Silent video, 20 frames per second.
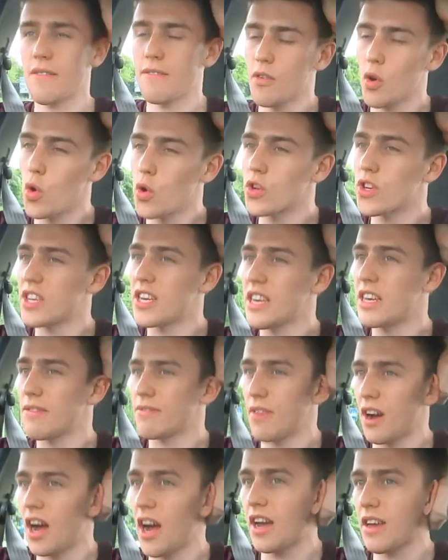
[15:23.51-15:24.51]

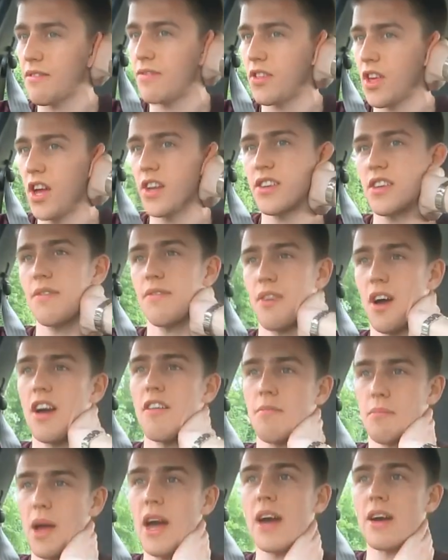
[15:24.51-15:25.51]
45,
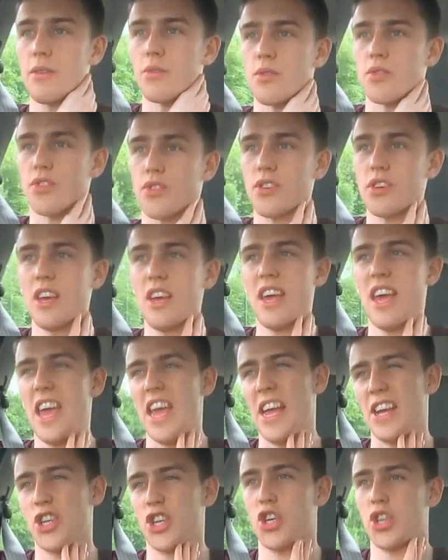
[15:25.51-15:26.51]

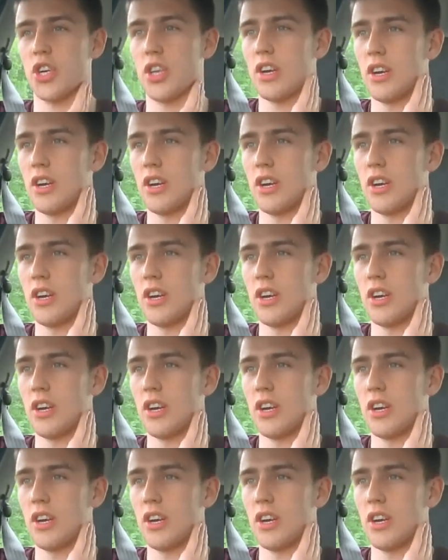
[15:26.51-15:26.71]
£35-ish.